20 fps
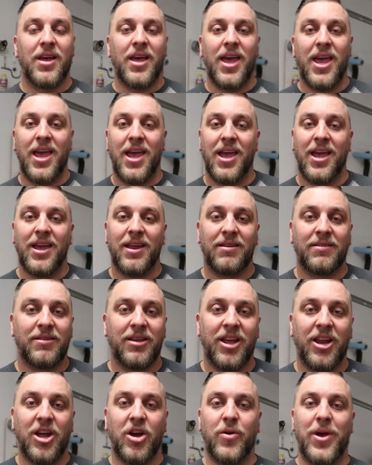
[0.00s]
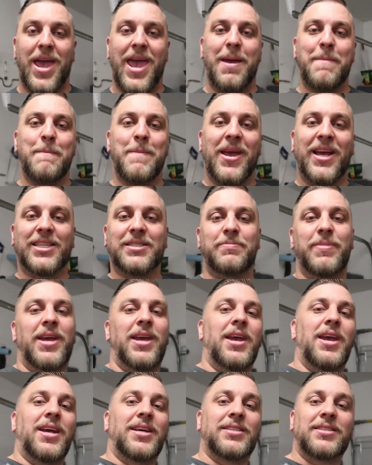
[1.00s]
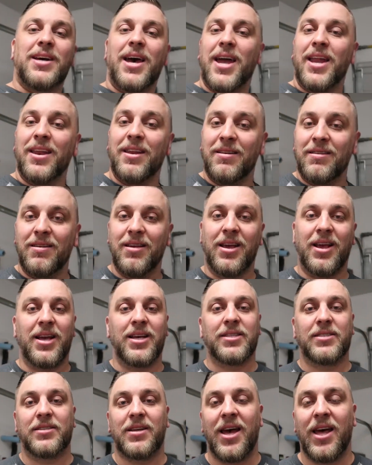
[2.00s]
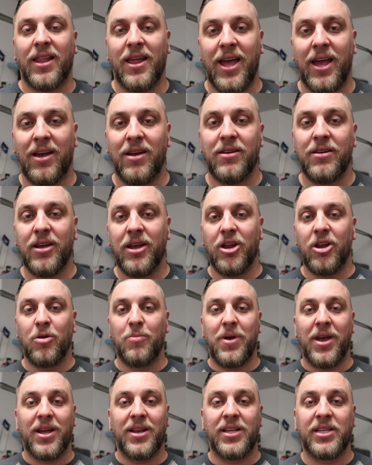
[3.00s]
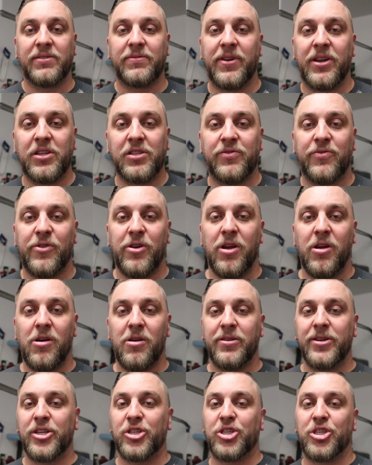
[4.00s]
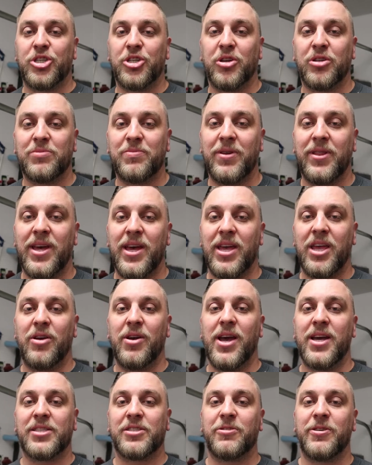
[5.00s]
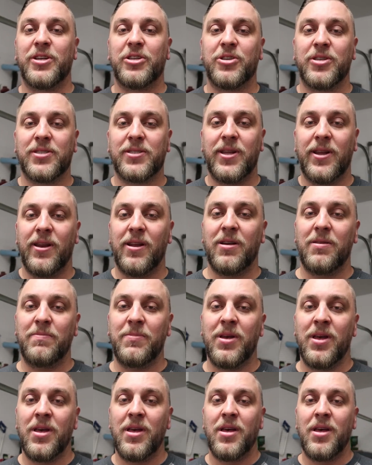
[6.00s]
and you know, it makes me excited because I like, you know, making these videos for y'all, and it just shows me that you guys are interested in them.